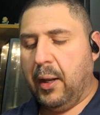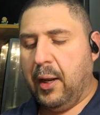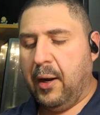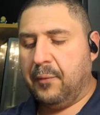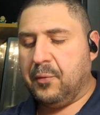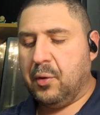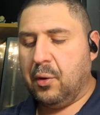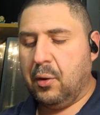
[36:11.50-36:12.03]

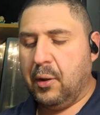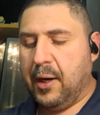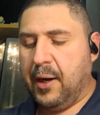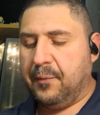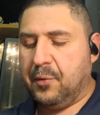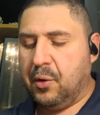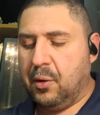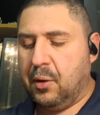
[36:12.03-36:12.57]

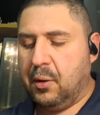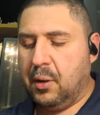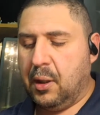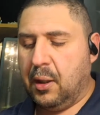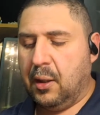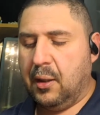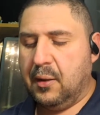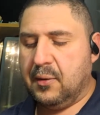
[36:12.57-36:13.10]

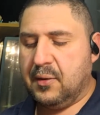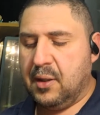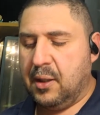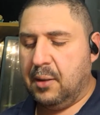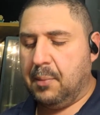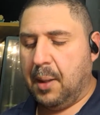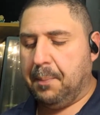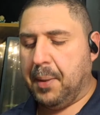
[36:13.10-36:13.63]
after
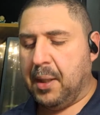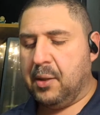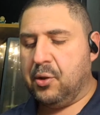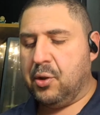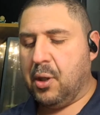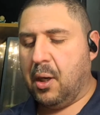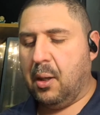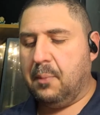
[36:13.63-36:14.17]
seeing my
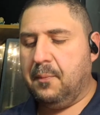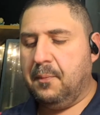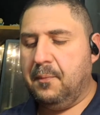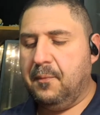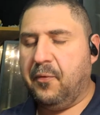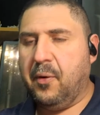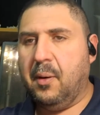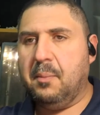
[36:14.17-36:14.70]
paint job
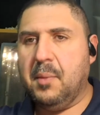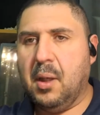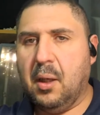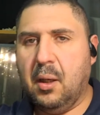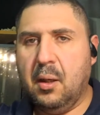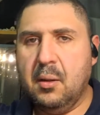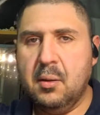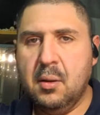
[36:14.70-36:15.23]
from
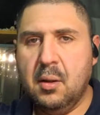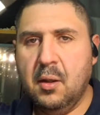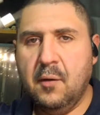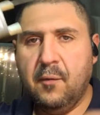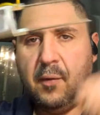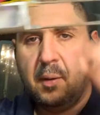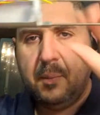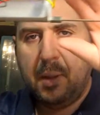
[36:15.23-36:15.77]

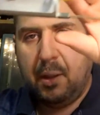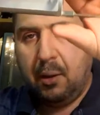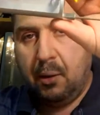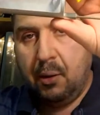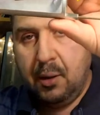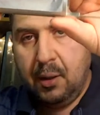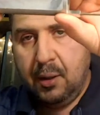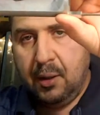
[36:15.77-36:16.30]
here.
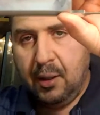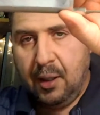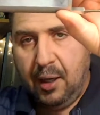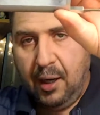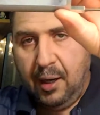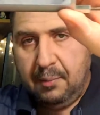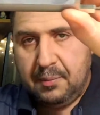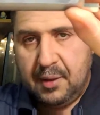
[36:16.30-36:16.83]

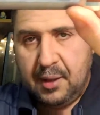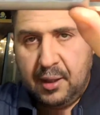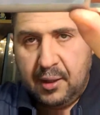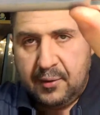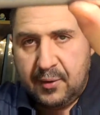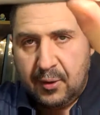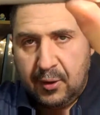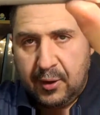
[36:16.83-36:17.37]
I think
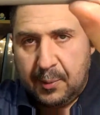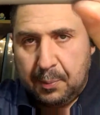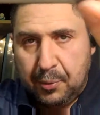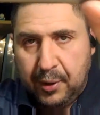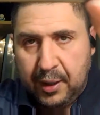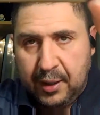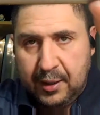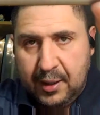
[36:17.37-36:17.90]
it's looking
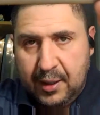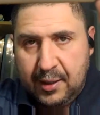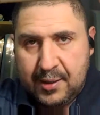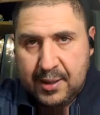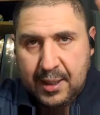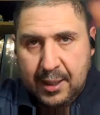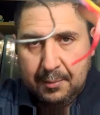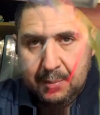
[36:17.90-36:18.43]
pretty
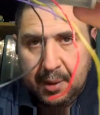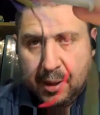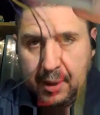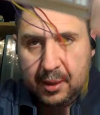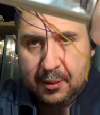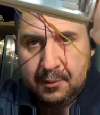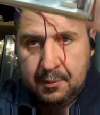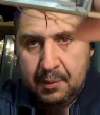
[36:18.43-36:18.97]
decent,
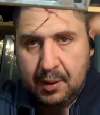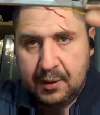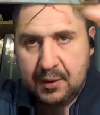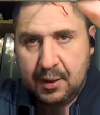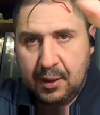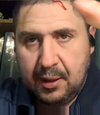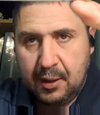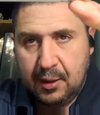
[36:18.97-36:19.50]
man. It's
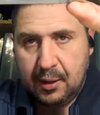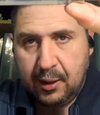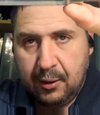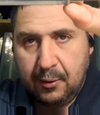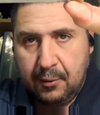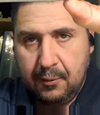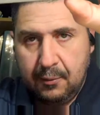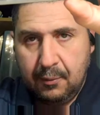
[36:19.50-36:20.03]
getting
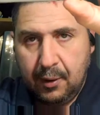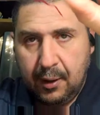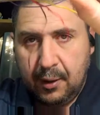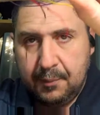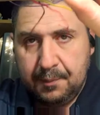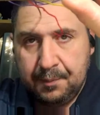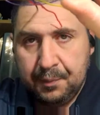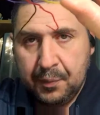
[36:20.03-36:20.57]
there,
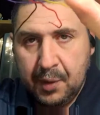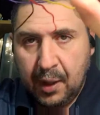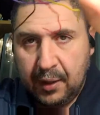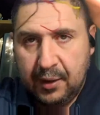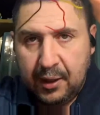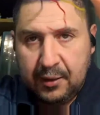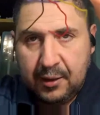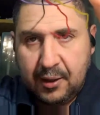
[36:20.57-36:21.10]
right? I
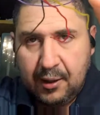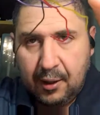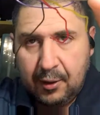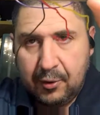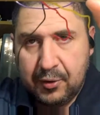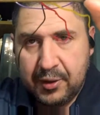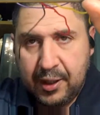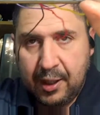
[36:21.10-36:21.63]
think the
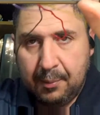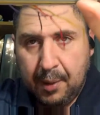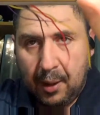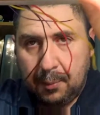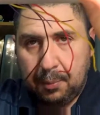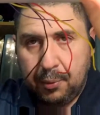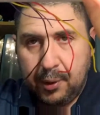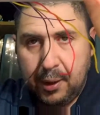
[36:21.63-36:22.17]
colors came
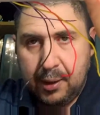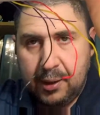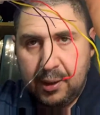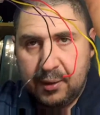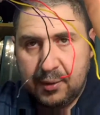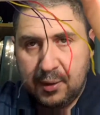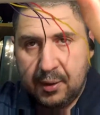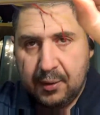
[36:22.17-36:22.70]
out pretty
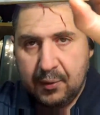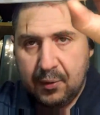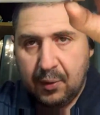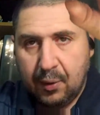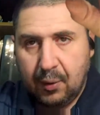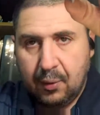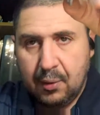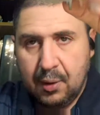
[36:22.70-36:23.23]
decent.
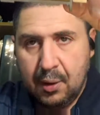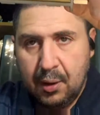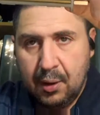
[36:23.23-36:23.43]
So, of